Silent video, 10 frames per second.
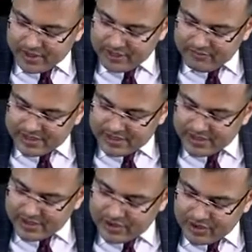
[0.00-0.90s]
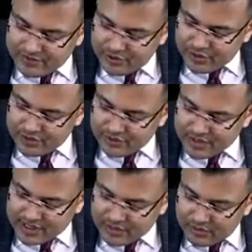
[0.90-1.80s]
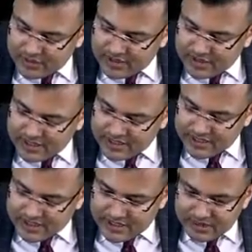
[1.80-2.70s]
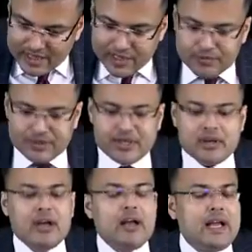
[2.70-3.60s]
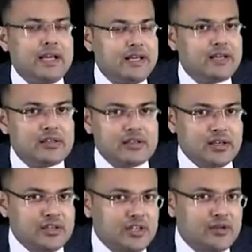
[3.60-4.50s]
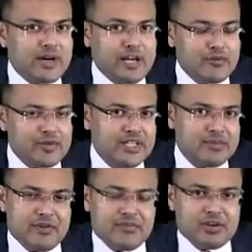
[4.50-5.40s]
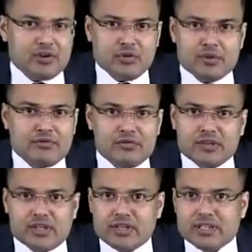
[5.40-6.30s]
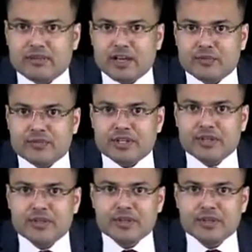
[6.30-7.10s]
Investigation of choice for diagnosis, it is rectal biopsy, and here suction biopsy is preferred over full thickness biopsy.